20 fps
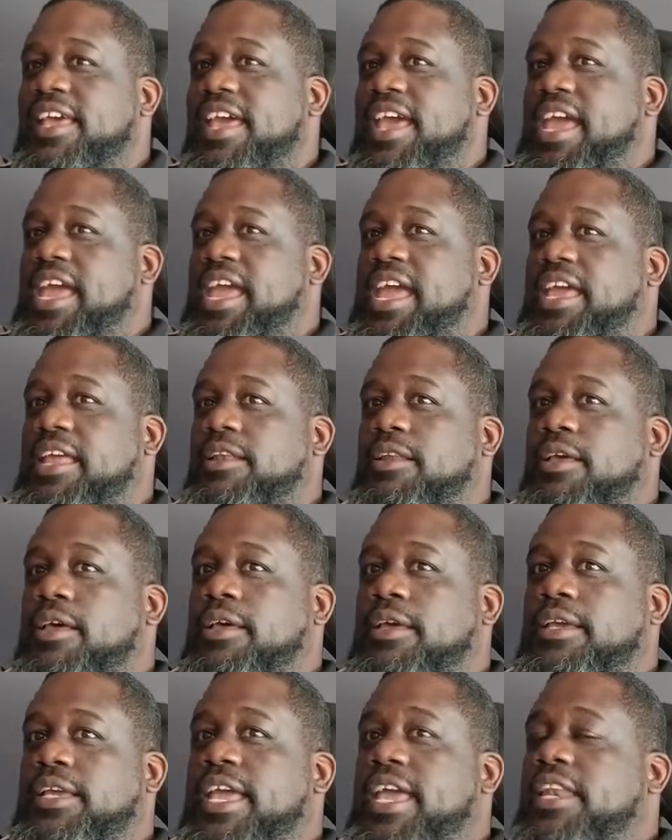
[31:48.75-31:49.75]
And
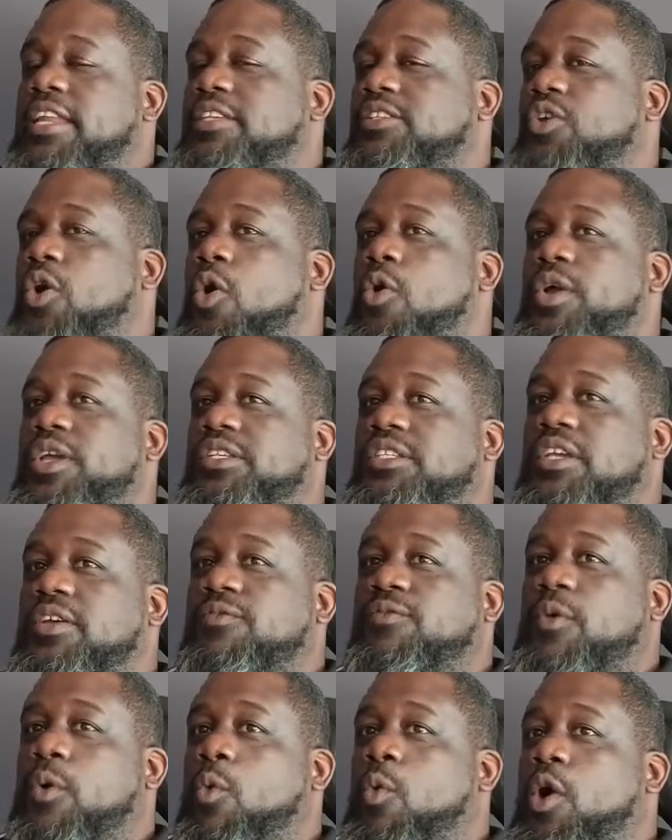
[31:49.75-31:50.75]
again, it's always
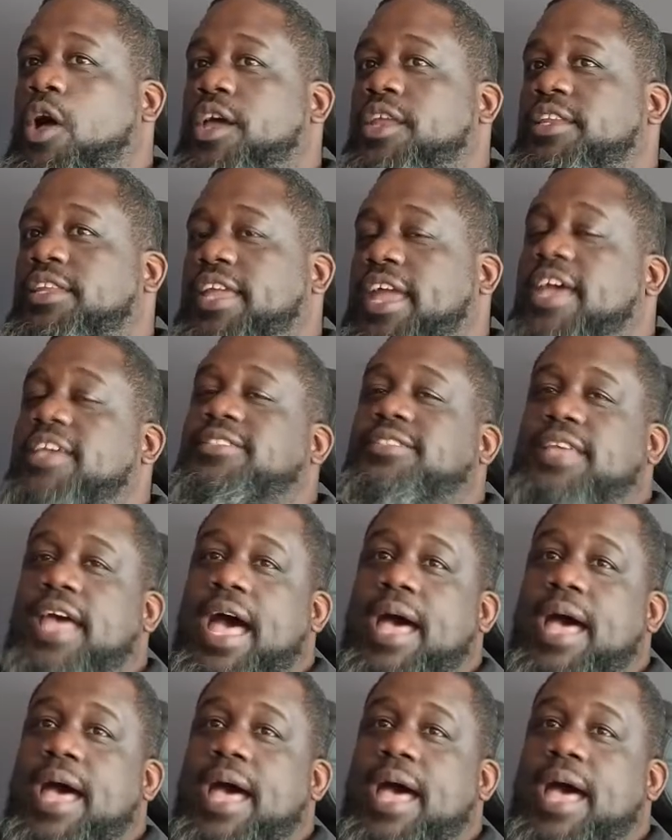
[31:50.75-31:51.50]
for one, yes,